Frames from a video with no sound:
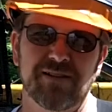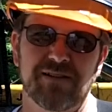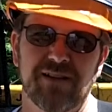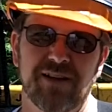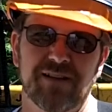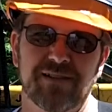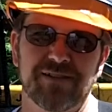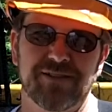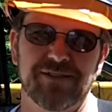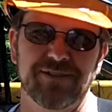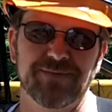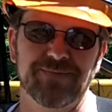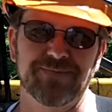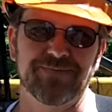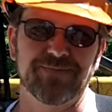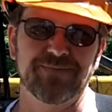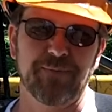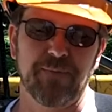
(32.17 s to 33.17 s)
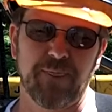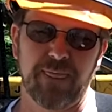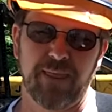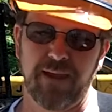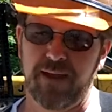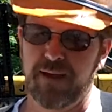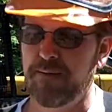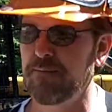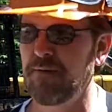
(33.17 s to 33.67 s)
States.
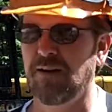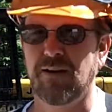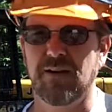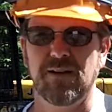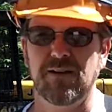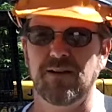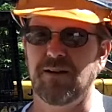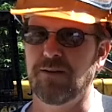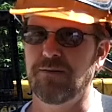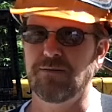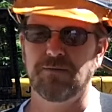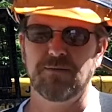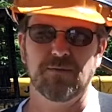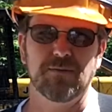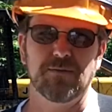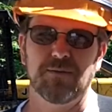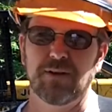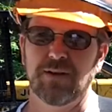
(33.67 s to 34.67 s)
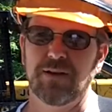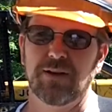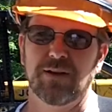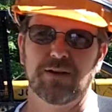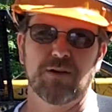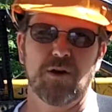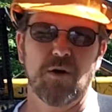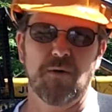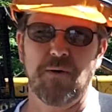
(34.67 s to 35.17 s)
I'm not gonna
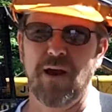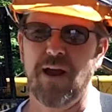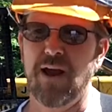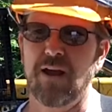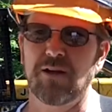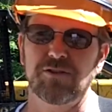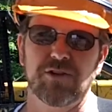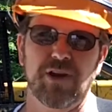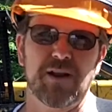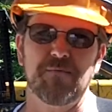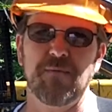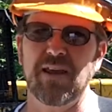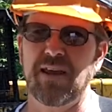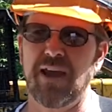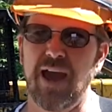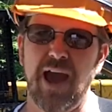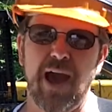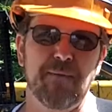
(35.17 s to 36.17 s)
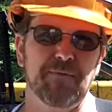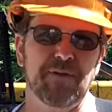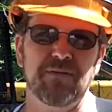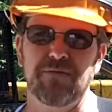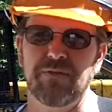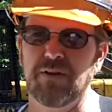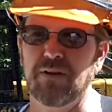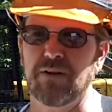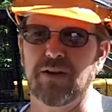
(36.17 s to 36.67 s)
go around trying to make you happy
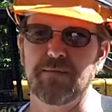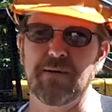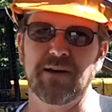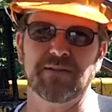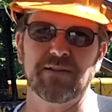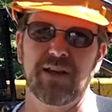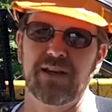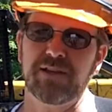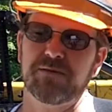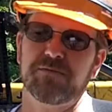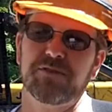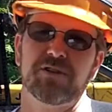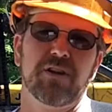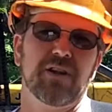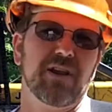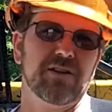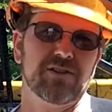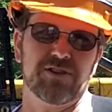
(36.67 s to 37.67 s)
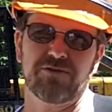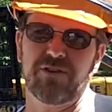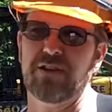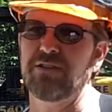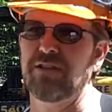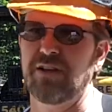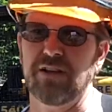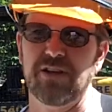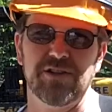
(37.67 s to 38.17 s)
and feel good about things. I'm just gonna get straight
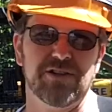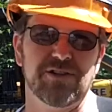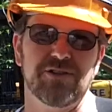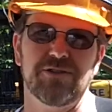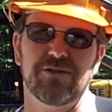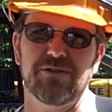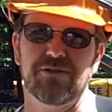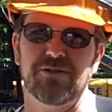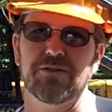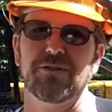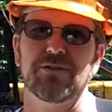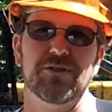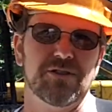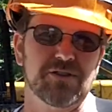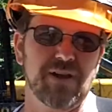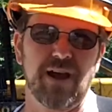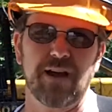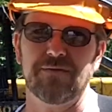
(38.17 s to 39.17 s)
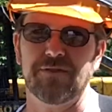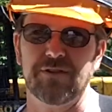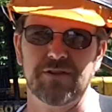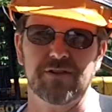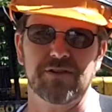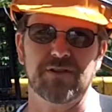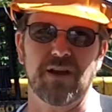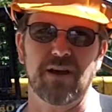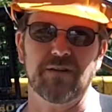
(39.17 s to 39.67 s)
to the issues. You decide for
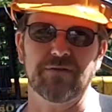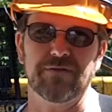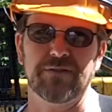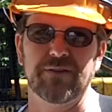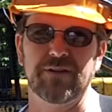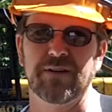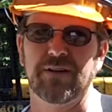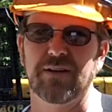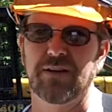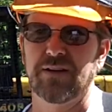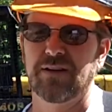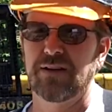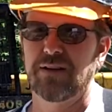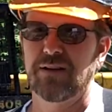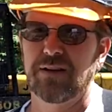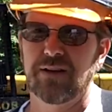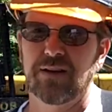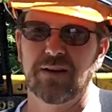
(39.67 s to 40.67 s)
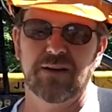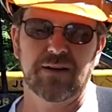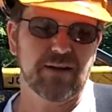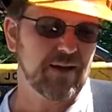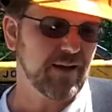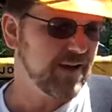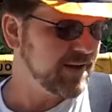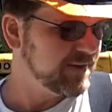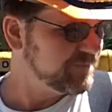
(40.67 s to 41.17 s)
yourself.
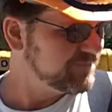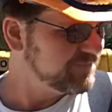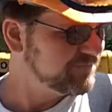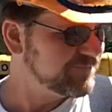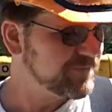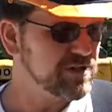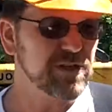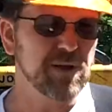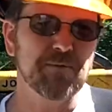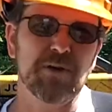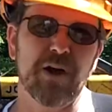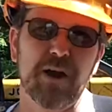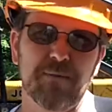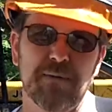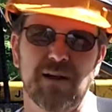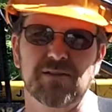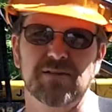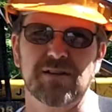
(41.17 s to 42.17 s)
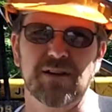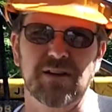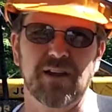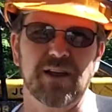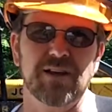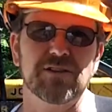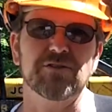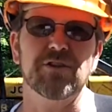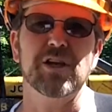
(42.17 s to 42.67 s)
Okay, first I'm talking about
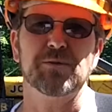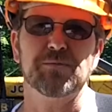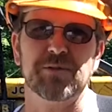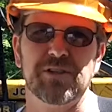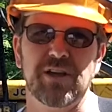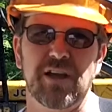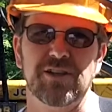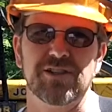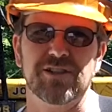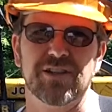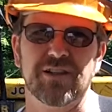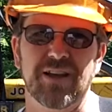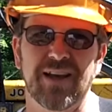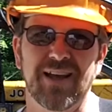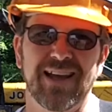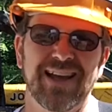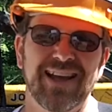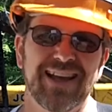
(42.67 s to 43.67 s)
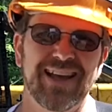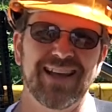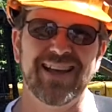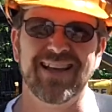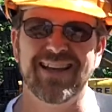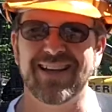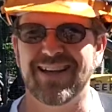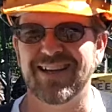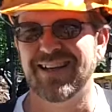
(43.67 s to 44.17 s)
sunlight, transportation.
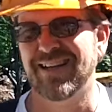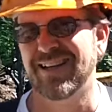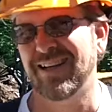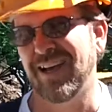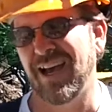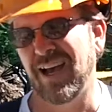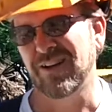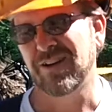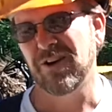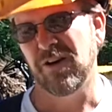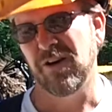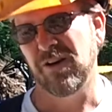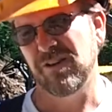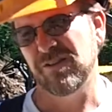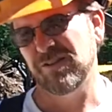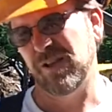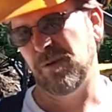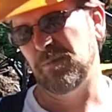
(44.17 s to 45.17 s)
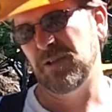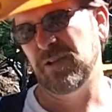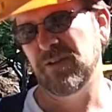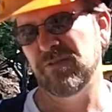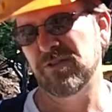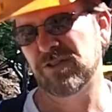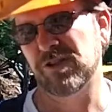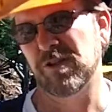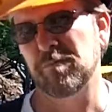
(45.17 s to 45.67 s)
On cars, I believe
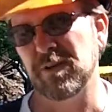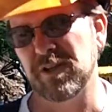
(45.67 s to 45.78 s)
there should